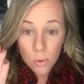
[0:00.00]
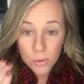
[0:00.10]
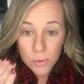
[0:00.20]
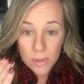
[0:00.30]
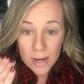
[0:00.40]

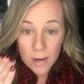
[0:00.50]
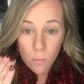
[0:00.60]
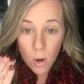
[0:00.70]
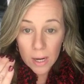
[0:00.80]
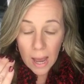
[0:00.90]
We'll do that
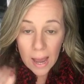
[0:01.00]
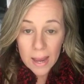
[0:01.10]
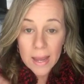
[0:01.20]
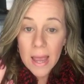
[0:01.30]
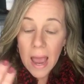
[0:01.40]
on one
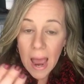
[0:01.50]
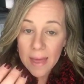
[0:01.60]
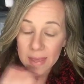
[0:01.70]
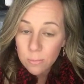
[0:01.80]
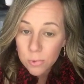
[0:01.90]
eye,
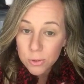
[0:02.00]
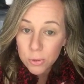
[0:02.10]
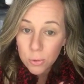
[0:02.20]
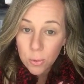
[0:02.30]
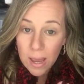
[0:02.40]
and then we'll
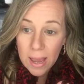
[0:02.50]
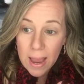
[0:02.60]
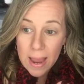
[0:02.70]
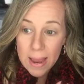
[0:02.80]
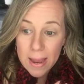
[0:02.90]
do
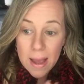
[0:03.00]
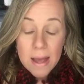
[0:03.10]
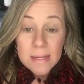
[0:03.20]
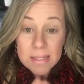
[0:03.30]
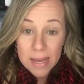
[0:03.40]
a
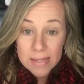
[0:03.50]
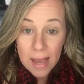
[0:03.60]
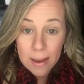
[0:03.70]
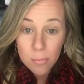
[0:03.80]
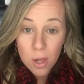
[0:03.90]

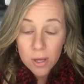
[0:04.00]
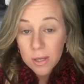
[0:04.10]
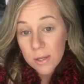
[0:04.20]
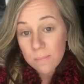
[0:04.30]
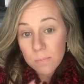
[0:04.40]
daytime
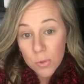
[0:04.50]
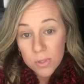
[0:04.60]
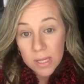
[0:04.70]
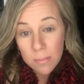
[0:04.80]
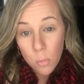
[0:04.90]
look
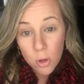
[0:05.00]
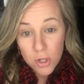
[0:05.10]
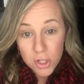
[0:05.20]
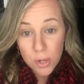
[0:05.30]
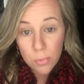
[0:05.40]
using
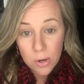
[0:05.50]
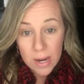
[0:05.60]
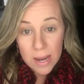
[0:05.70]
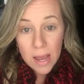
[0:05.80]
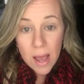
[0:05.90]
more
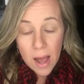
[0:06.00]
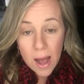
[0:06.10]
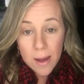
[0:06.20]
shimmery